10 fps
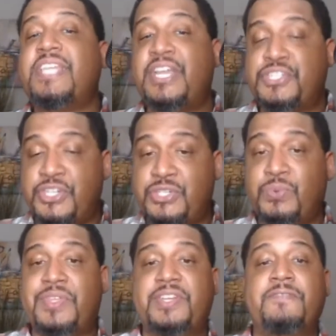attention
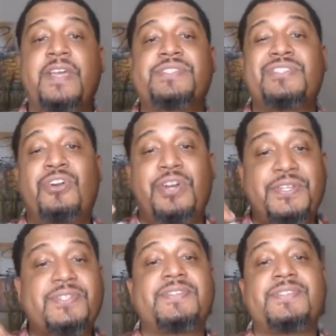to what the defense
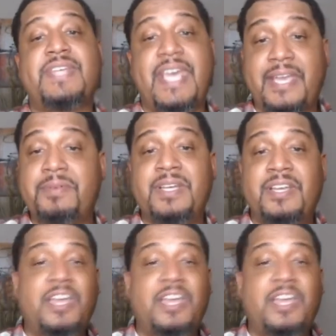attorneys say